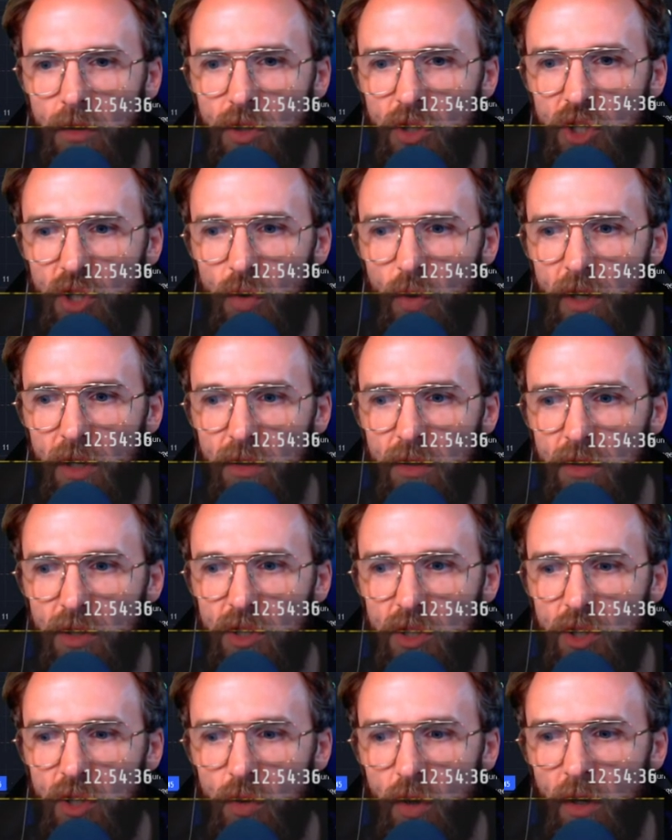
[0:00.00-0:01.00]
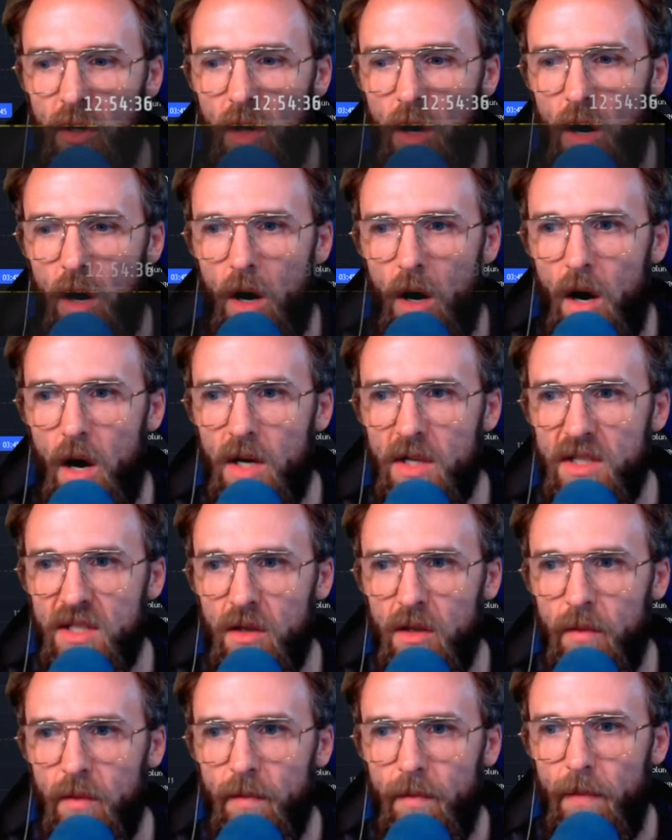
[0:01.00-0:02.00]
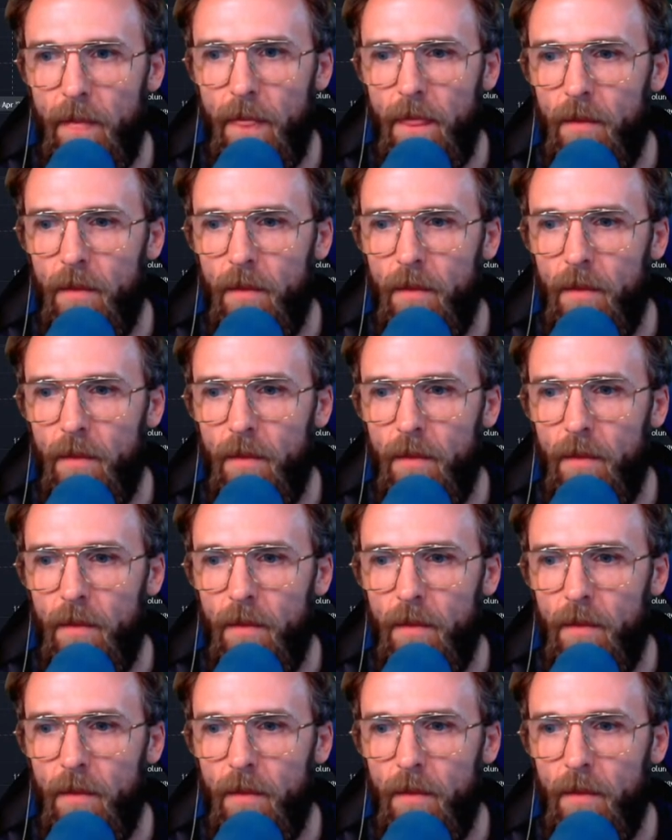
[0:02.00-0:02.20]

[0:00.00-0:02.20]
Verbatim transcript: doing doing awesome.